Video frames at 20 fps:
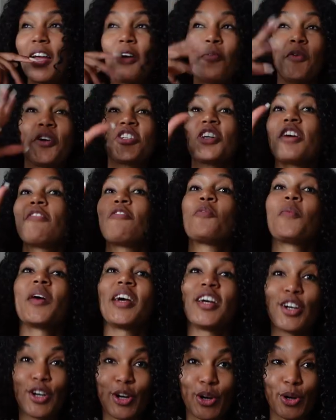Whichever
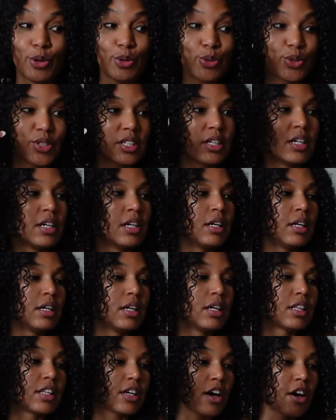way it goes,
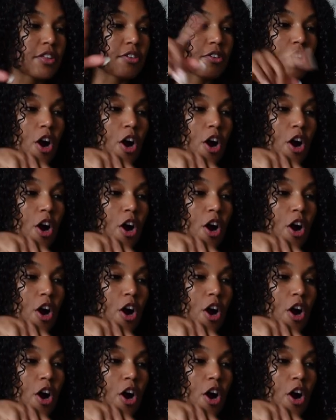the other